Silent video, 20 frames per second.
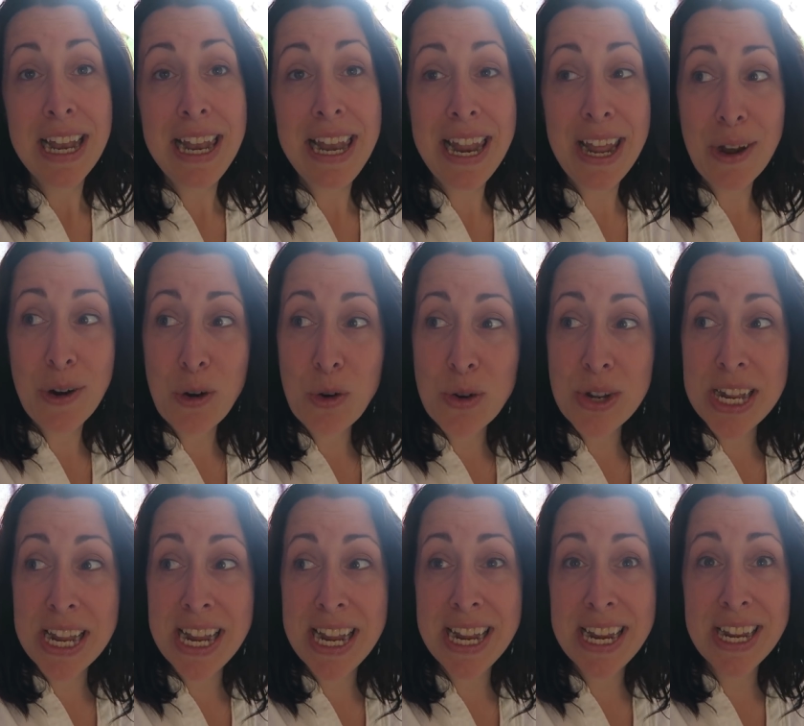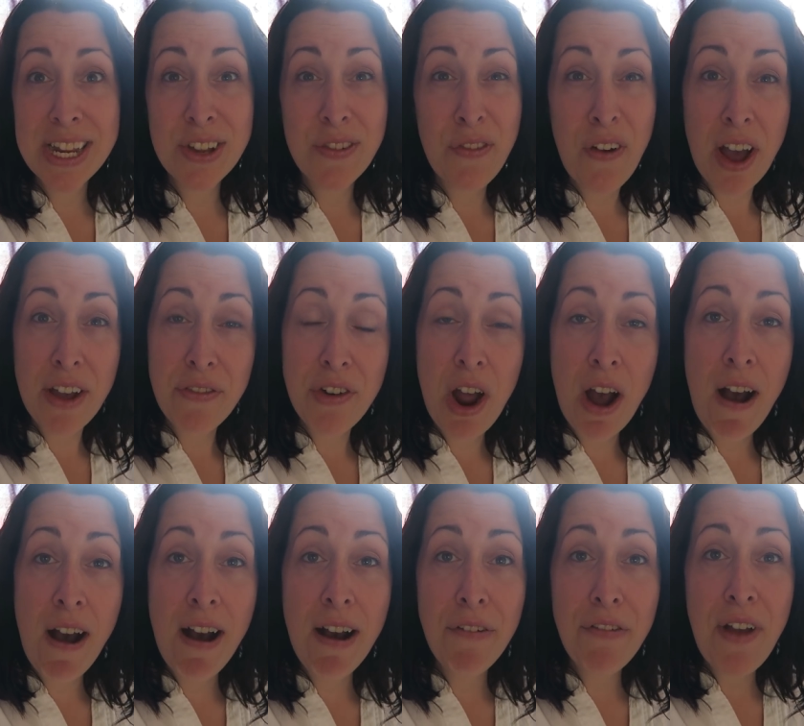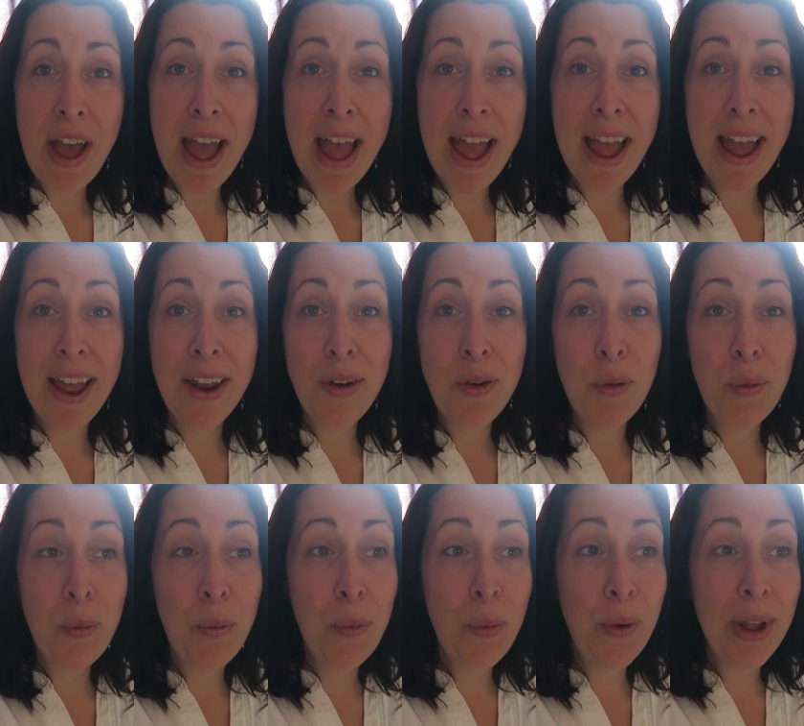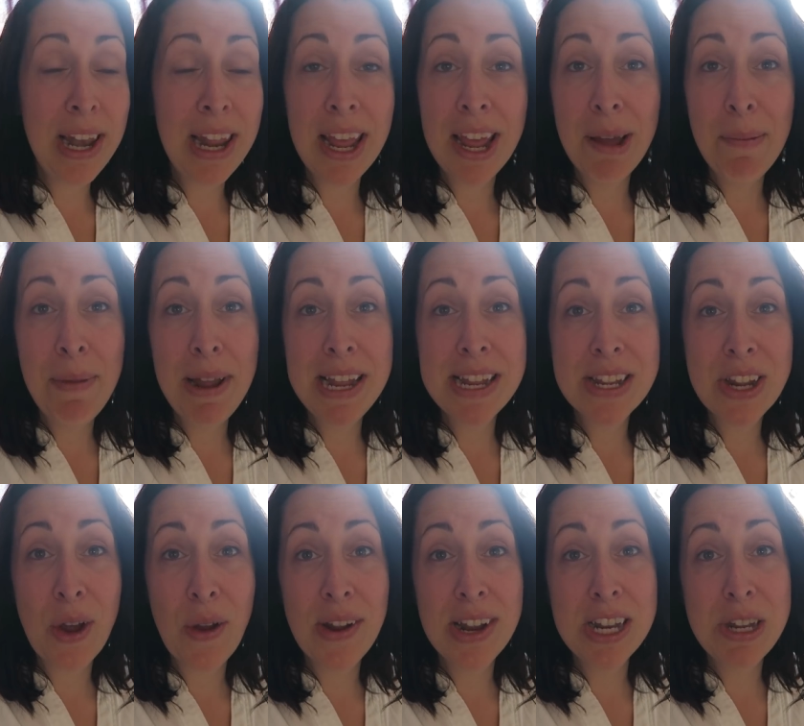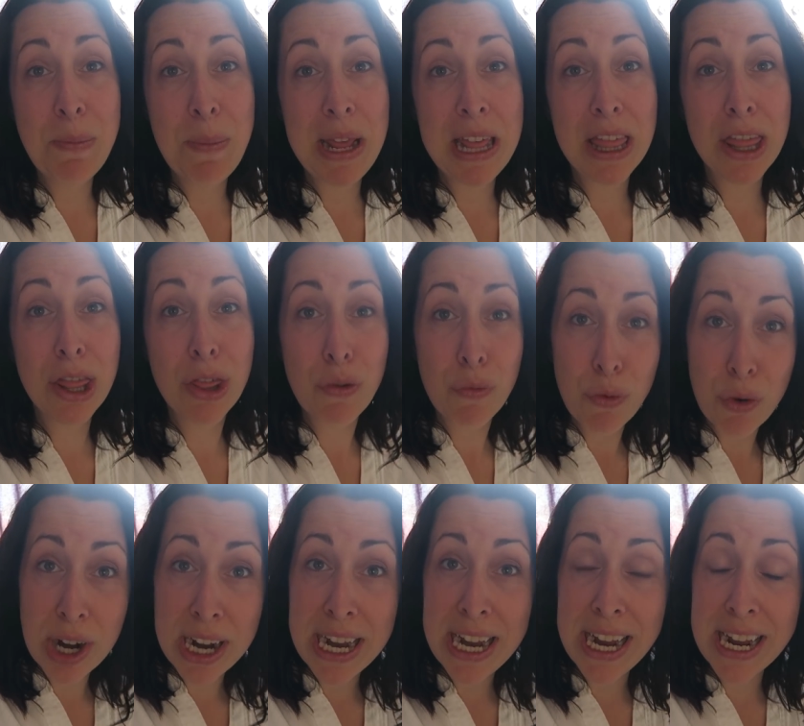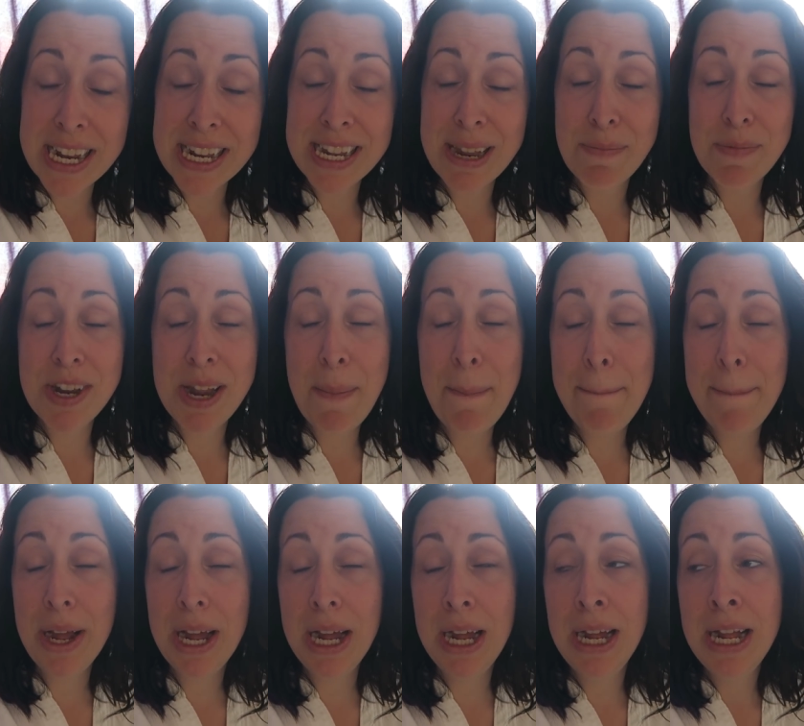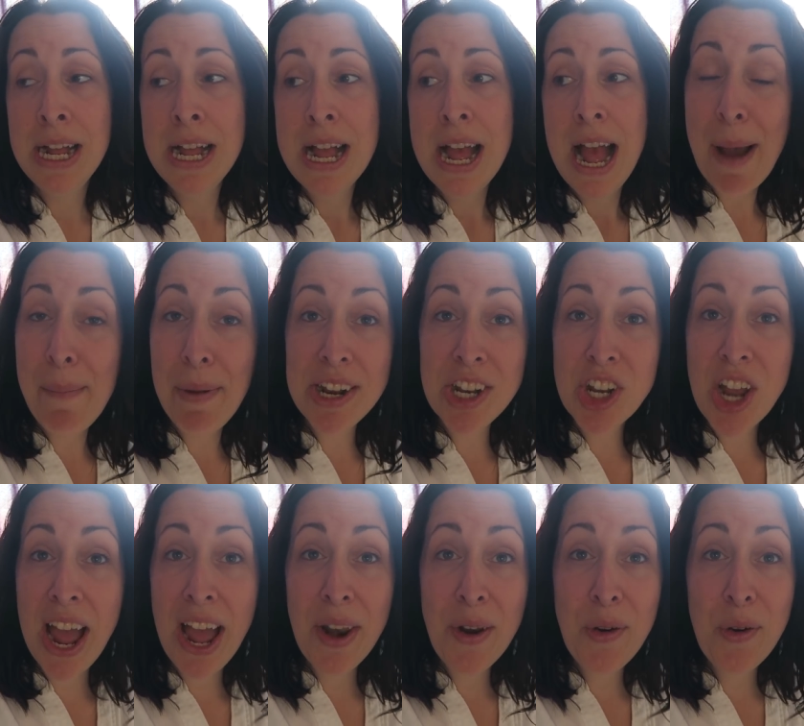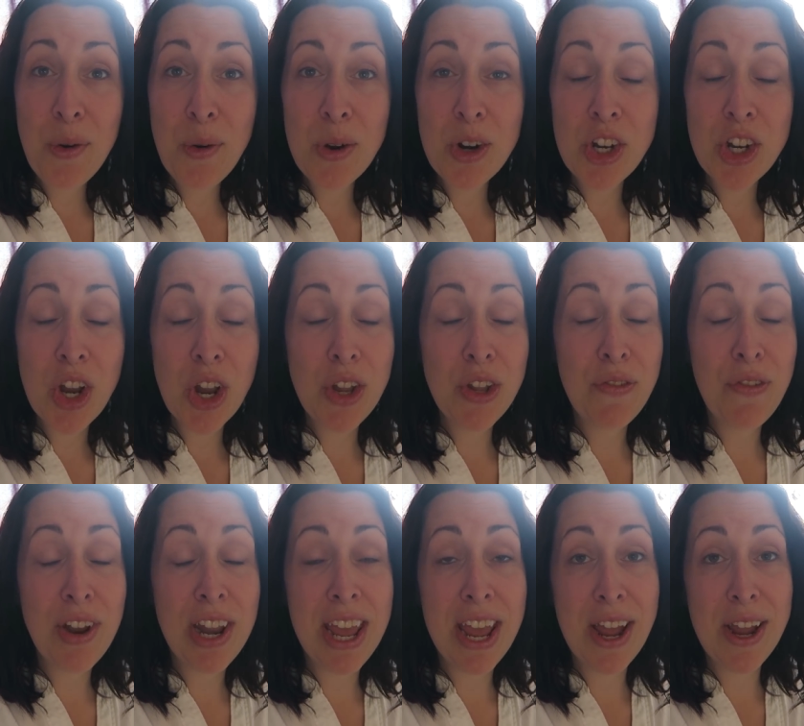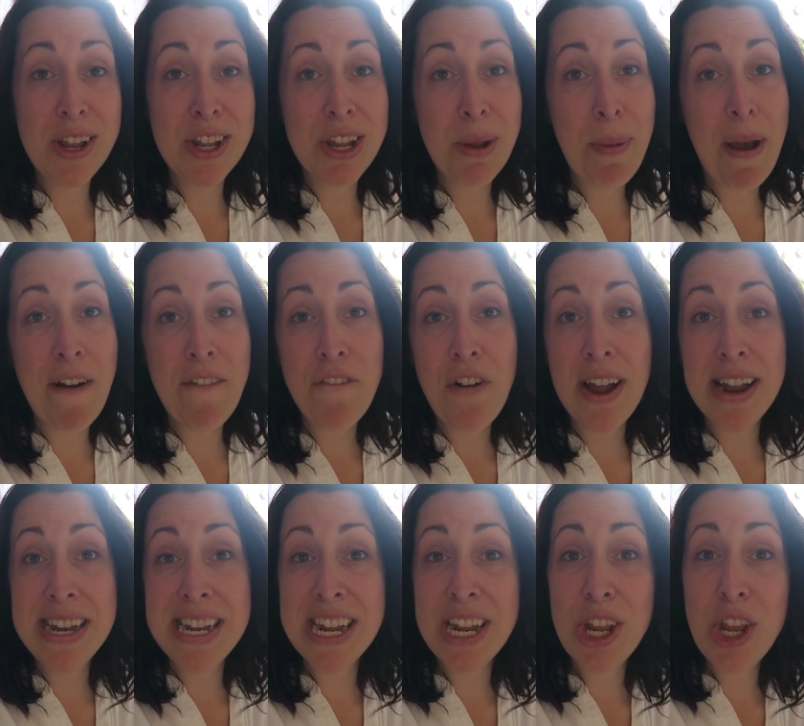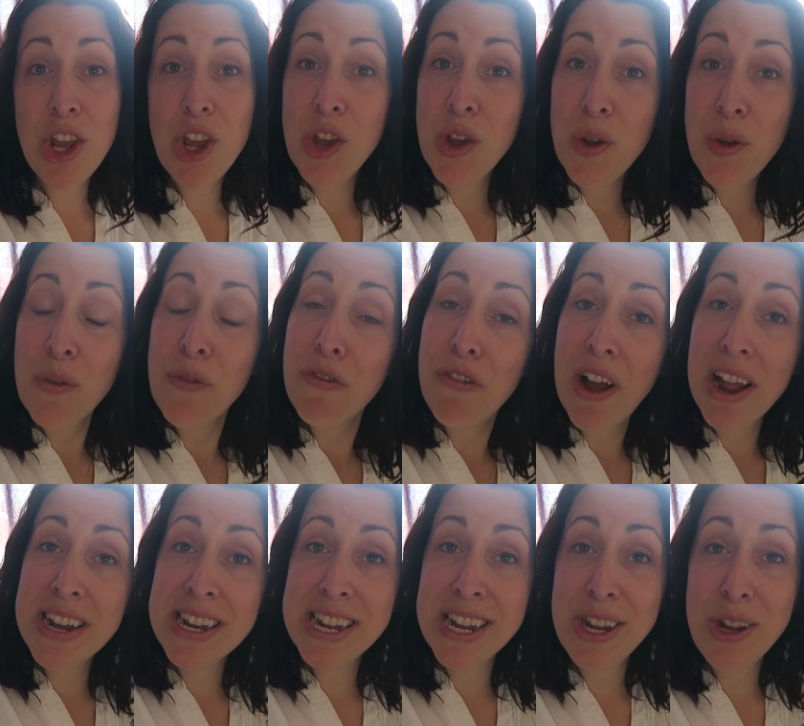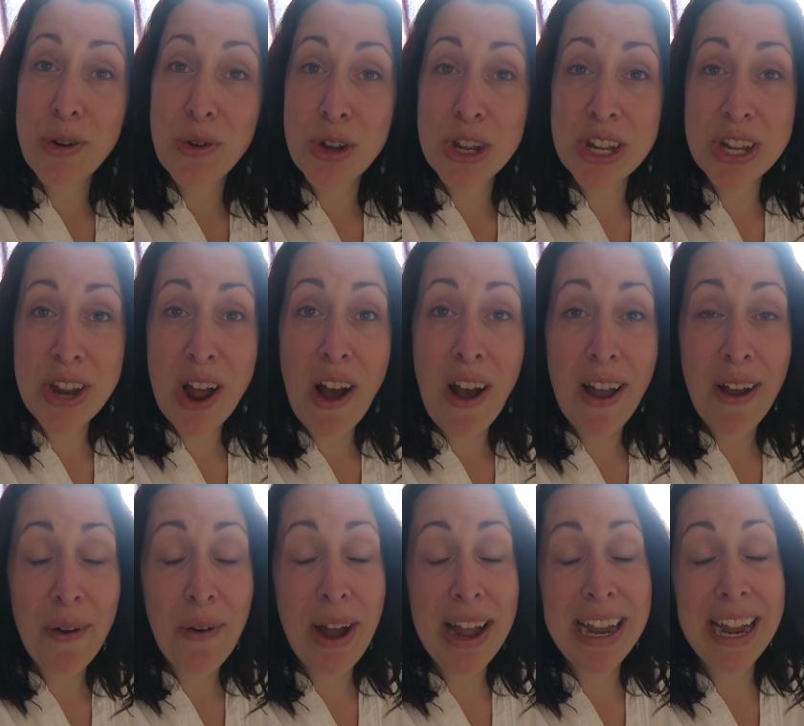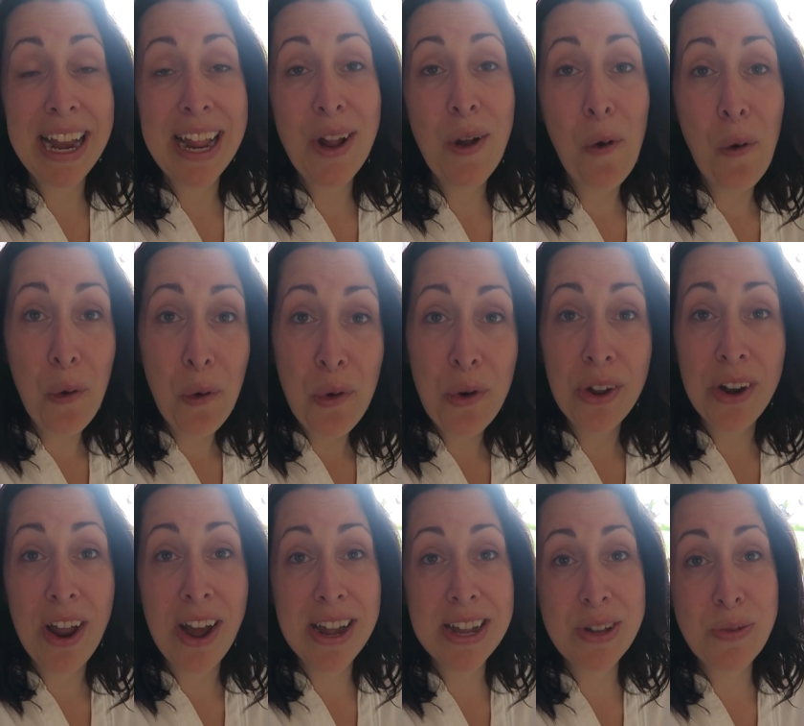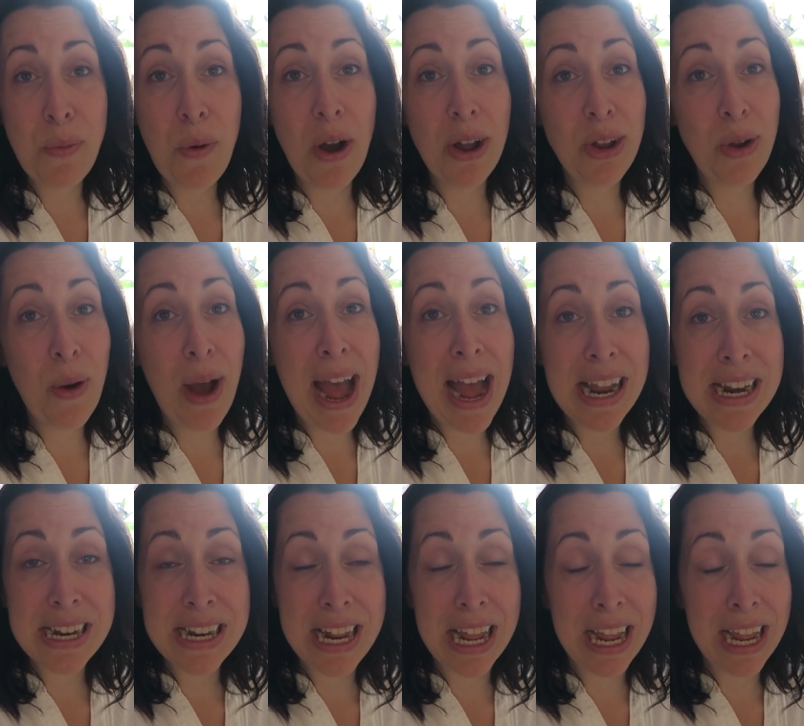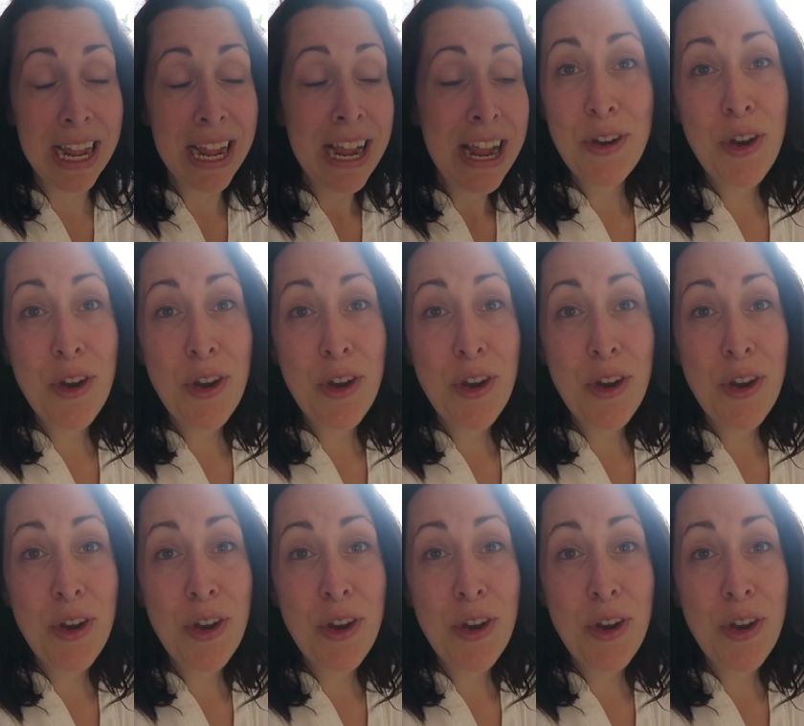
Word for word: Lil's is 5 and a half and William is going to be 3 in September. And my channel shows videos about finding you, finding your style and getting organised while you're at it.